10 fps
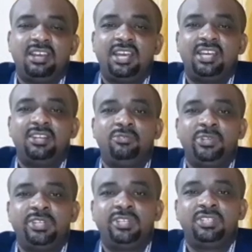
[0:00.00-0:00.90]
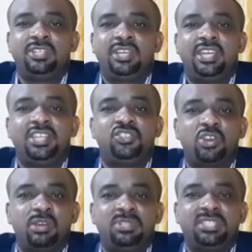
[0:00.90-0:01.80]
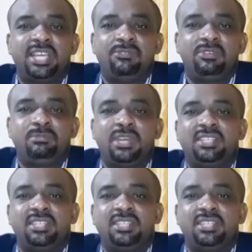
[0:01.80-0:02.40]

I had a real enjoyable time with my